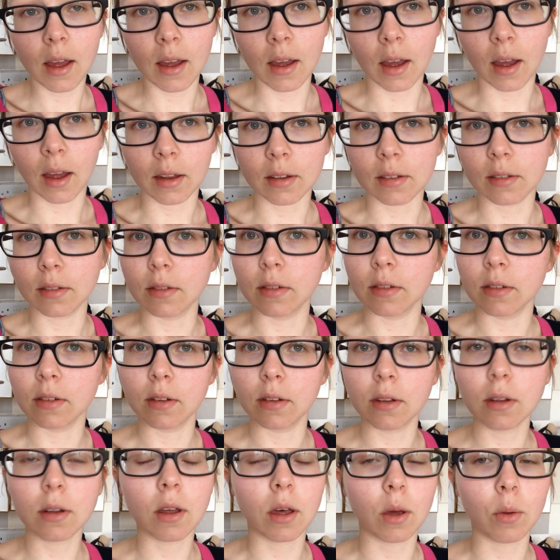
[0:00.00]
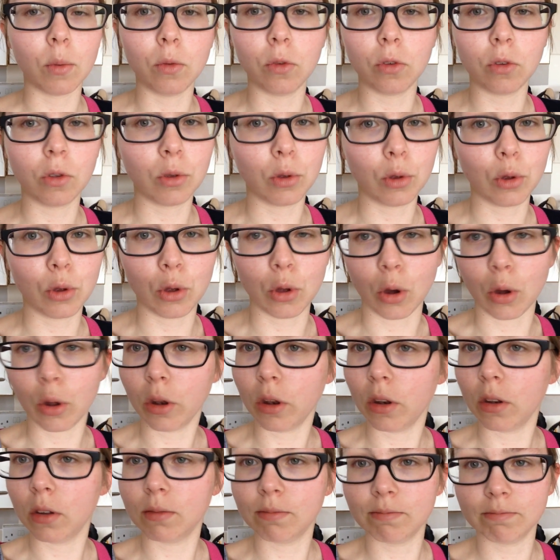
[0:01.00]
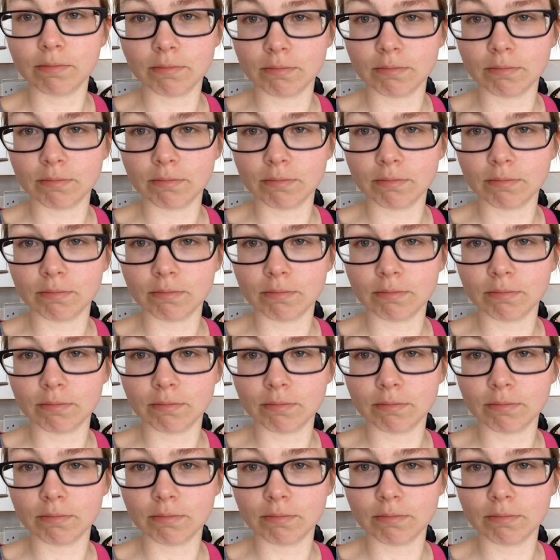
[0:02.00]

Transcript: and I was gone.